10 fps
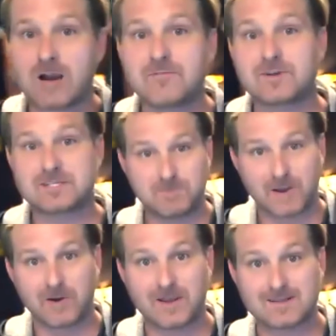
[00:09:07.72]
of
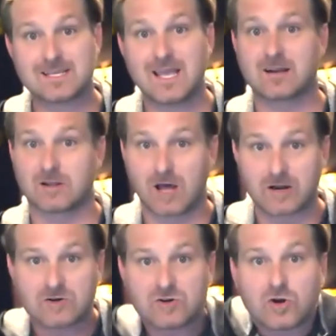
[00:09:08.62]
experience and a lot
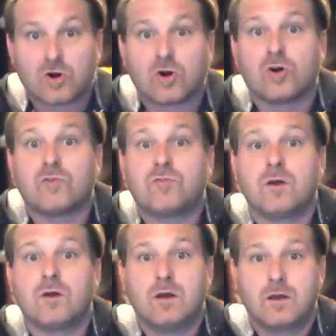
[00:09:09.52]
of nerve
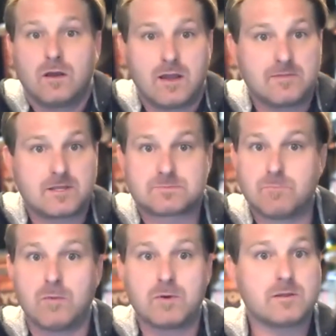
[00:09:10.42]
in this
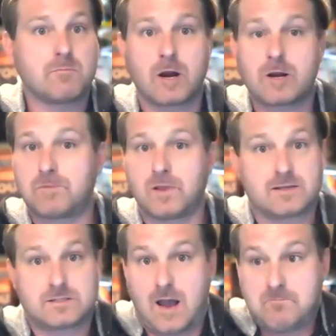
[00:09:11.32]
moment in the marketplace.
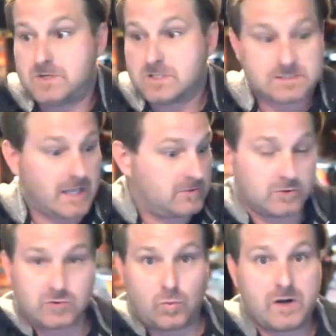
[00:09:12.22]
I'm just like, dude,
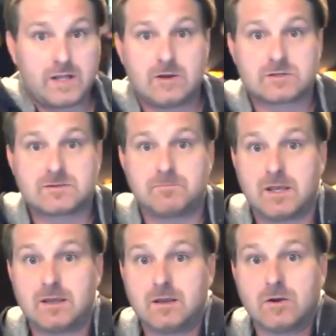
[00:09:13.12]
20 years of
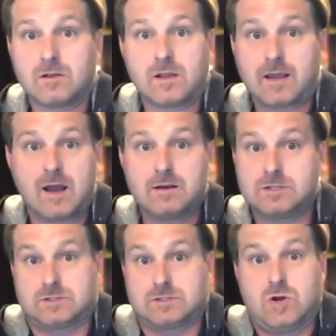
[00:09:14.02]
being here, like, I
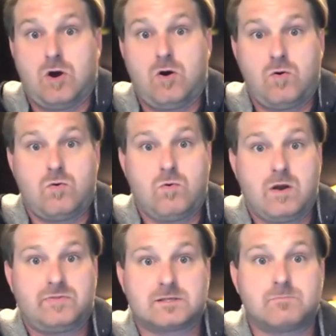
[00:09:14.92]
just know
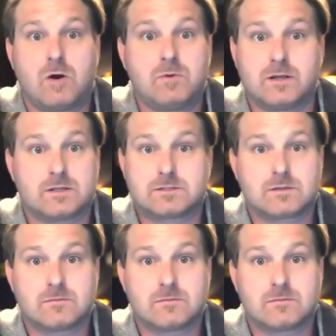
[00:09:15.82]
what this moment is.